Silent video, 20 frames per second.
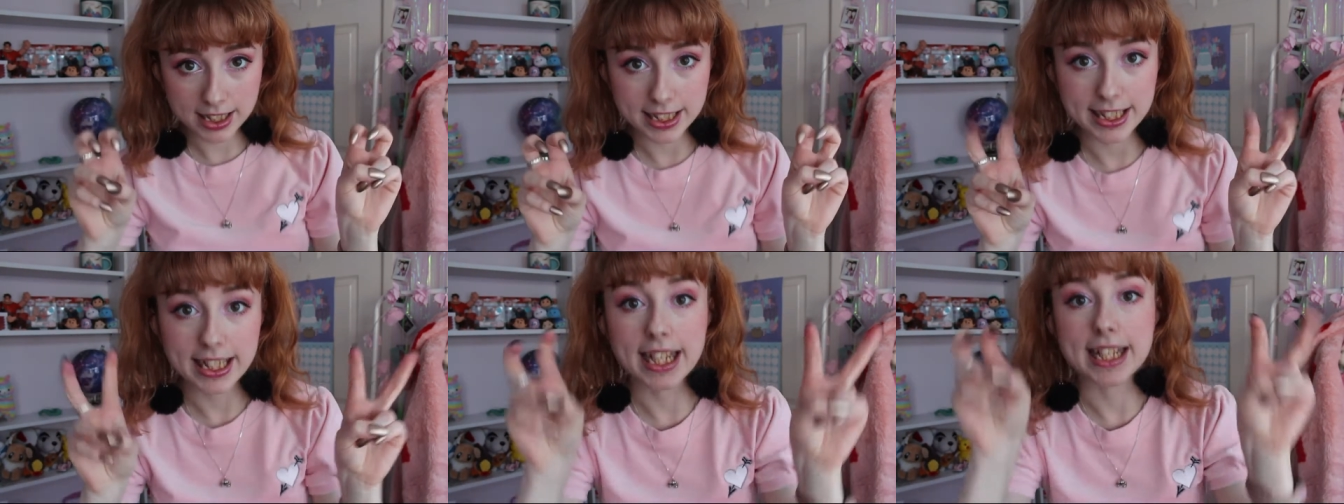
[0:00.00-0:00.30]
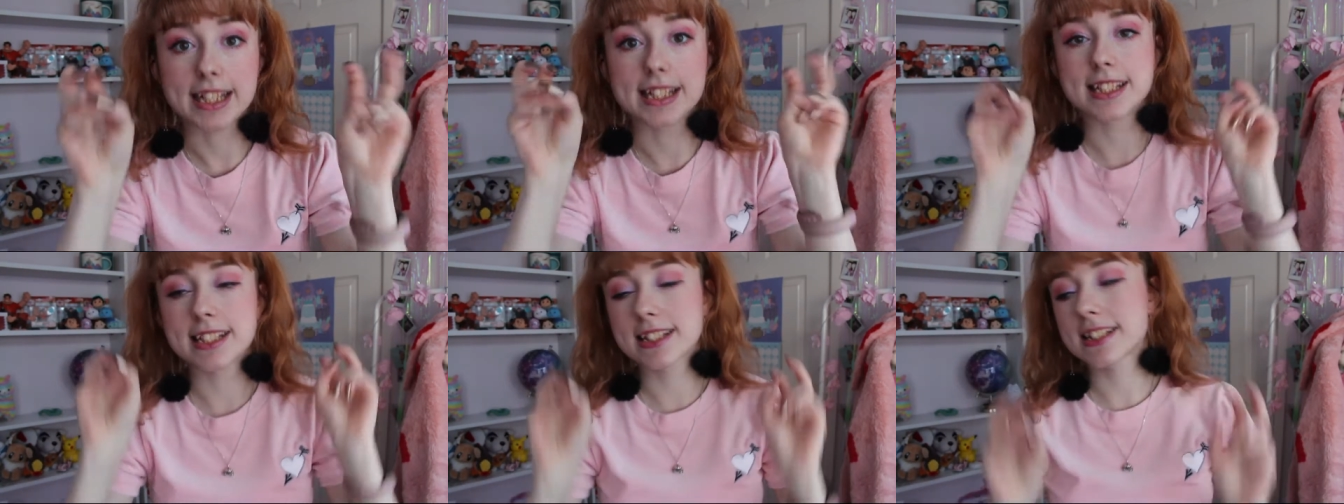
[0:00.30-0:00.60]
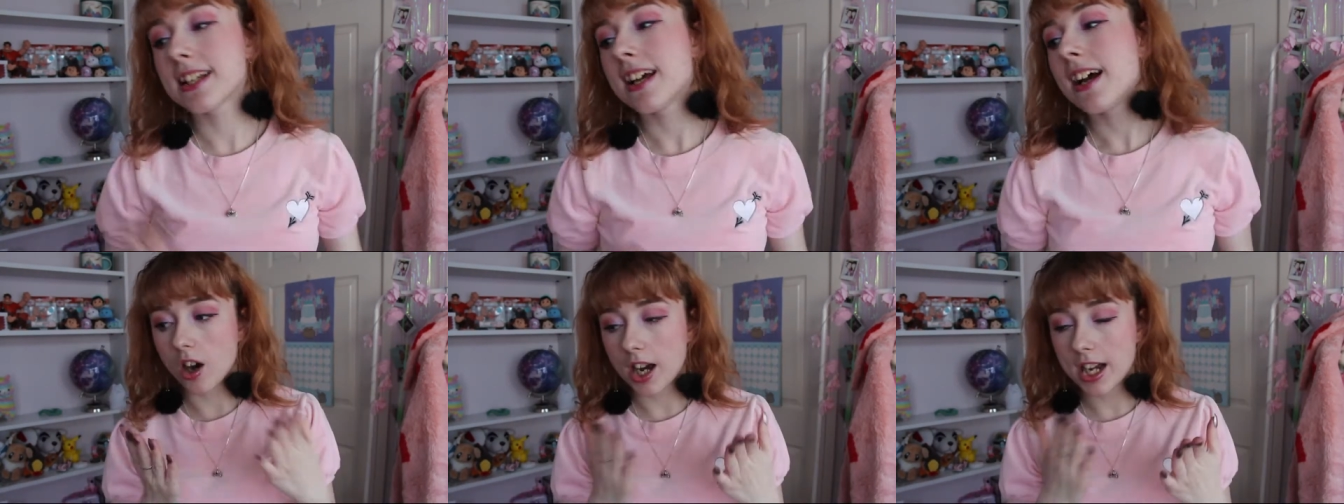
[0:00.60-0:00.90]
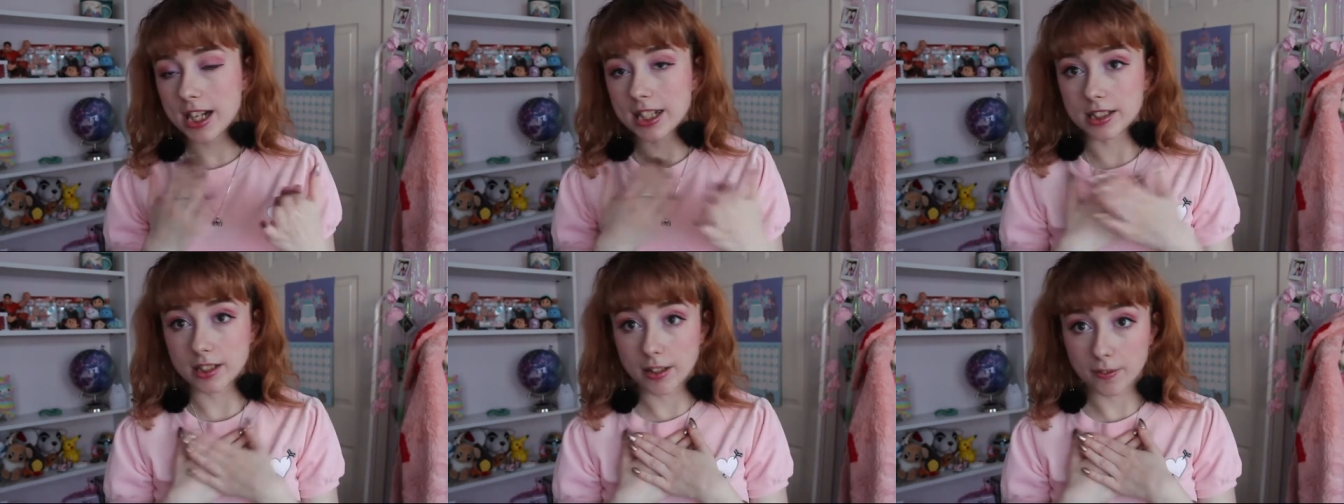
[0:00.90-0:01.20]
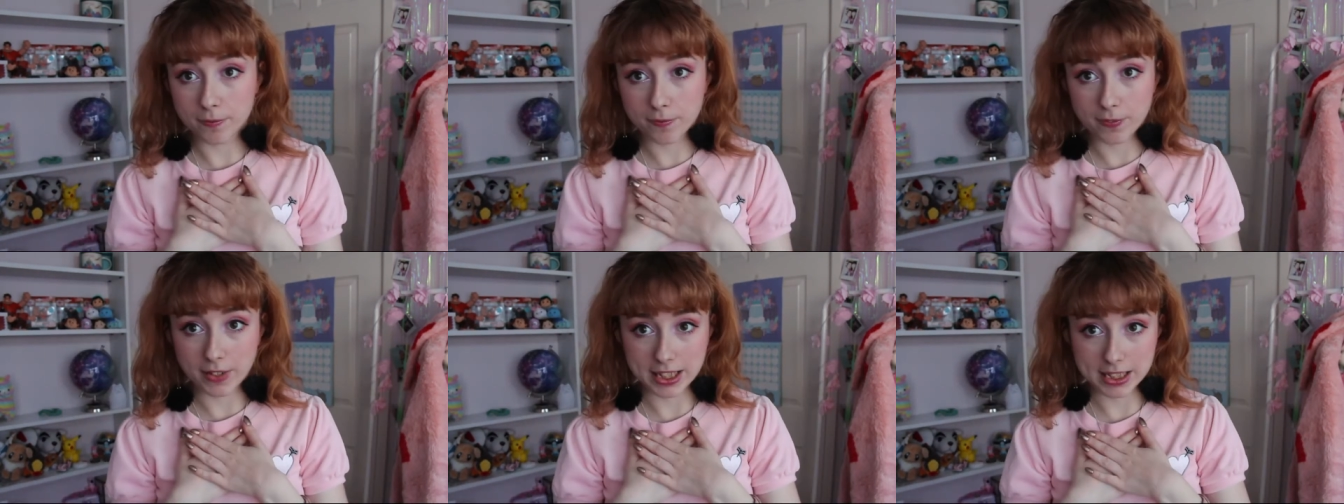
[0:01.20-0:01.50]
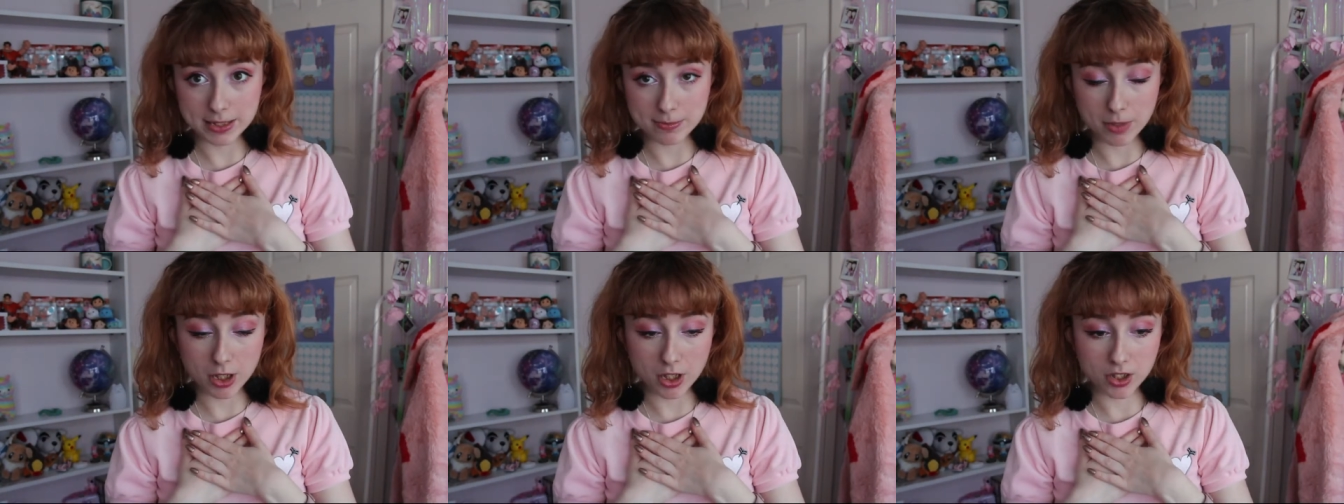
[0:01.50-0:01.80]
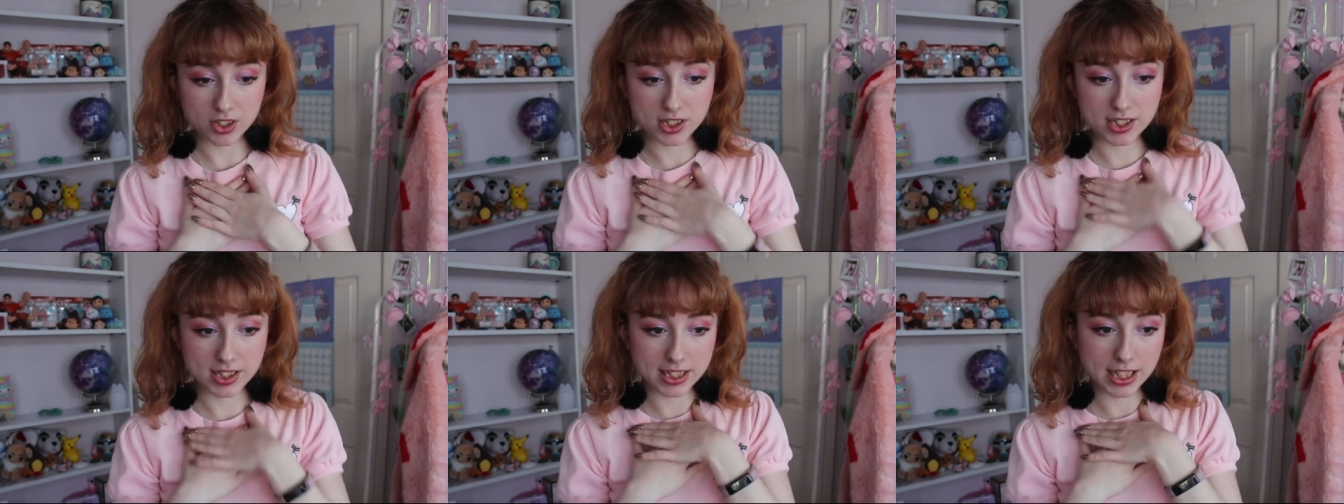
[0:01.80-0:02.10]
Yes, I love face
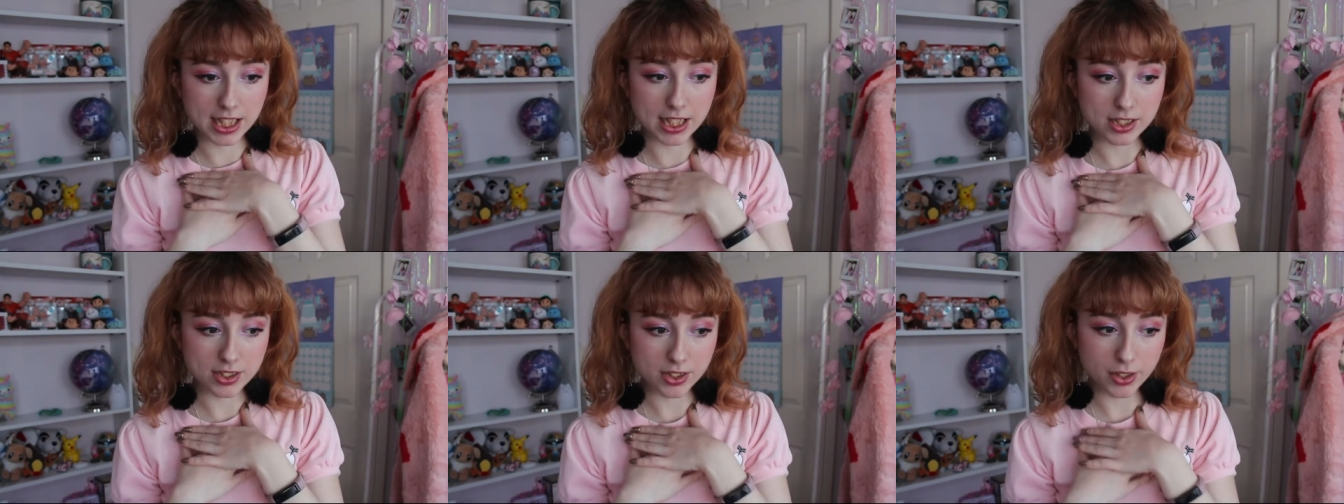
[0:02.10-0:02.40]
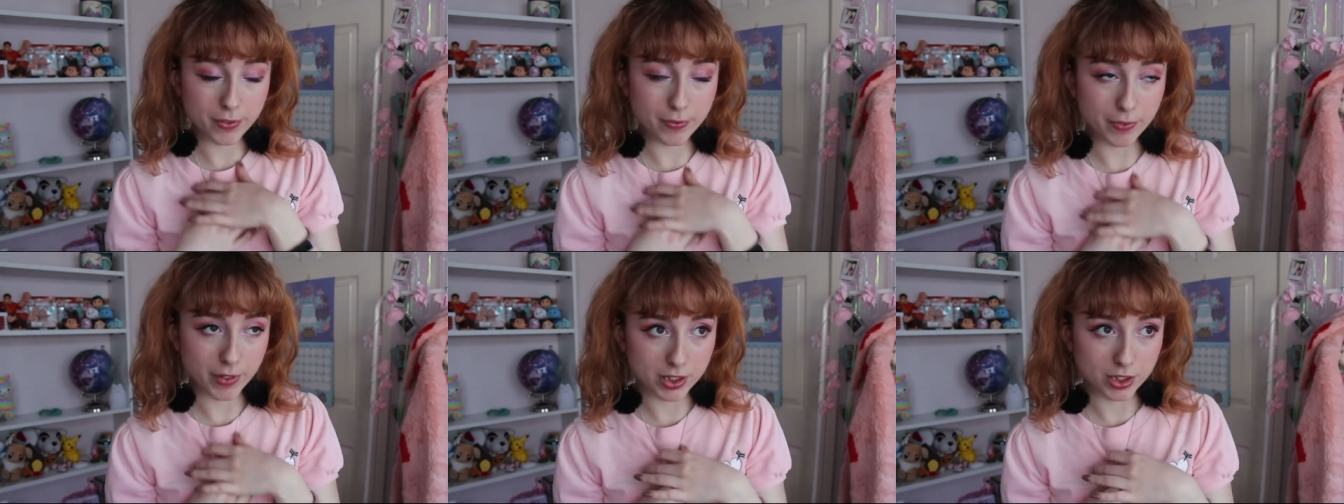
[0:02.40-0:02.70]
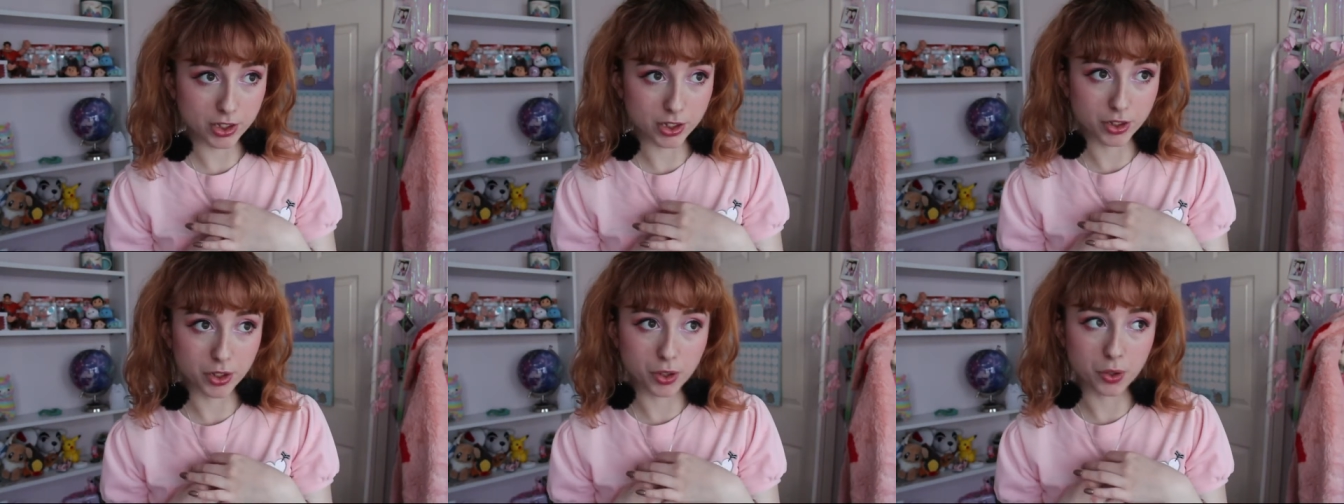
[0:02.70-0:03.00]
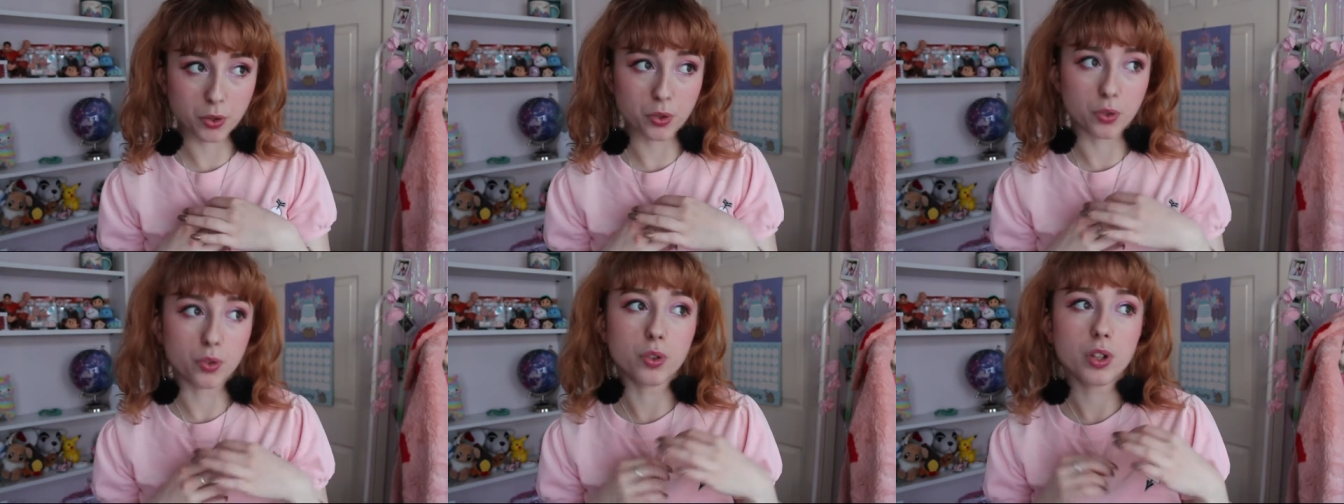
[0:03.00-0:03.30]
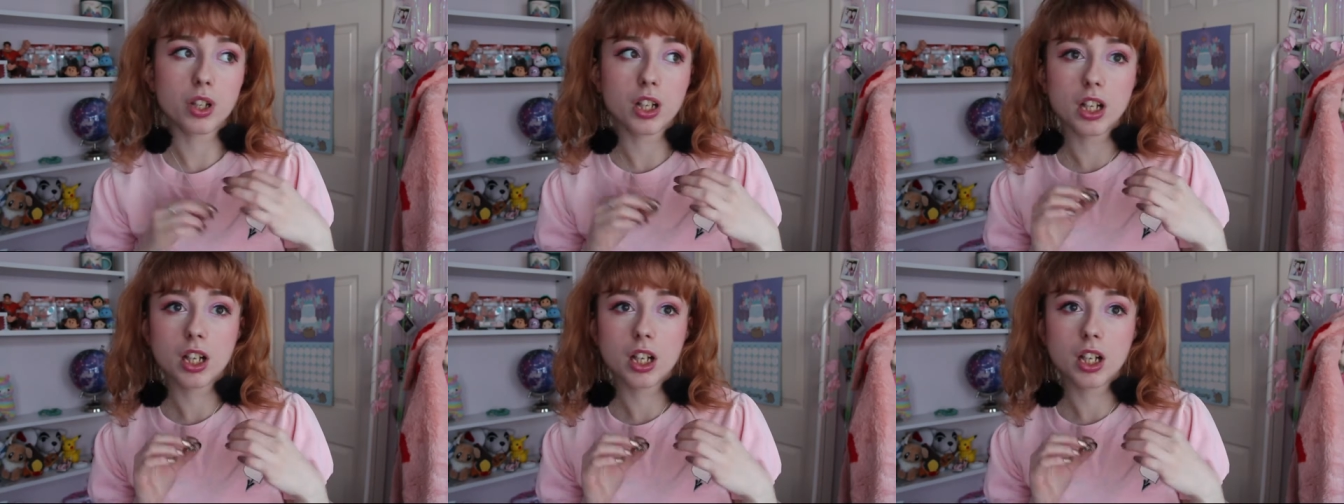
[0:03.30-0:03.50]
masks, they are so fun to do,